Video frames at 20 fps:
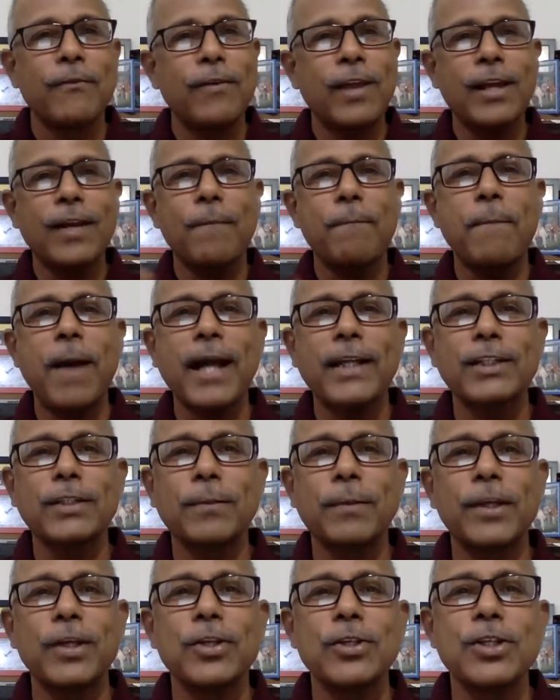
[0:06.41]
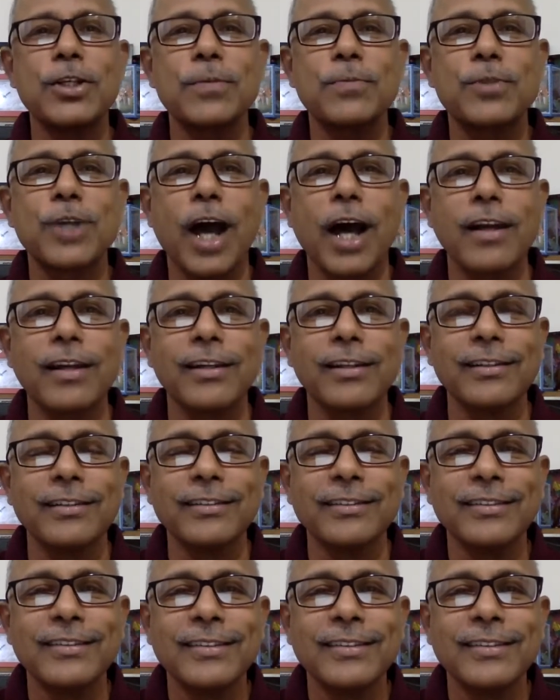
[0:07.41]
Welcome back to my YouTube channel.